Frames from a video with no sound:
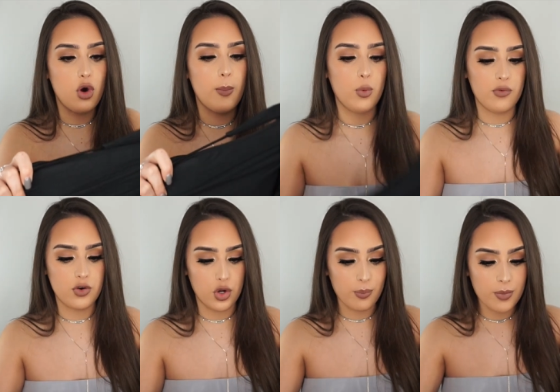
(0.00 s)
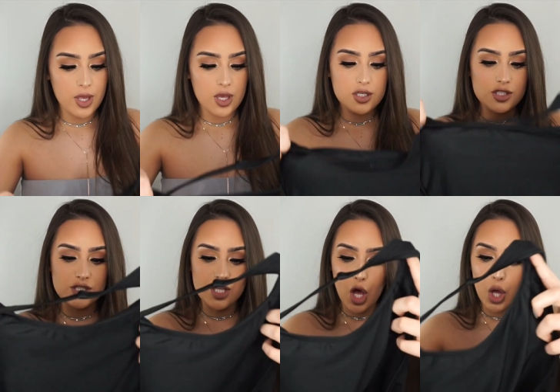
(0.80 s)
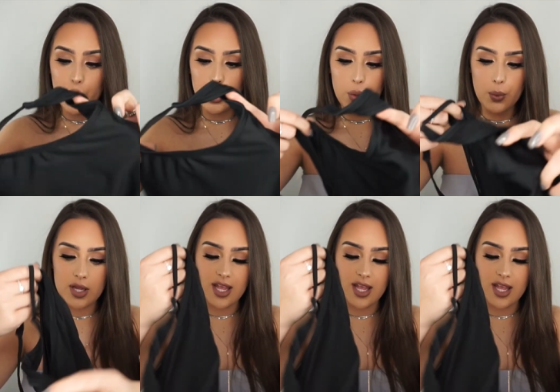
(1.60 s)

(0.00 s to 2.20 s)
got more room so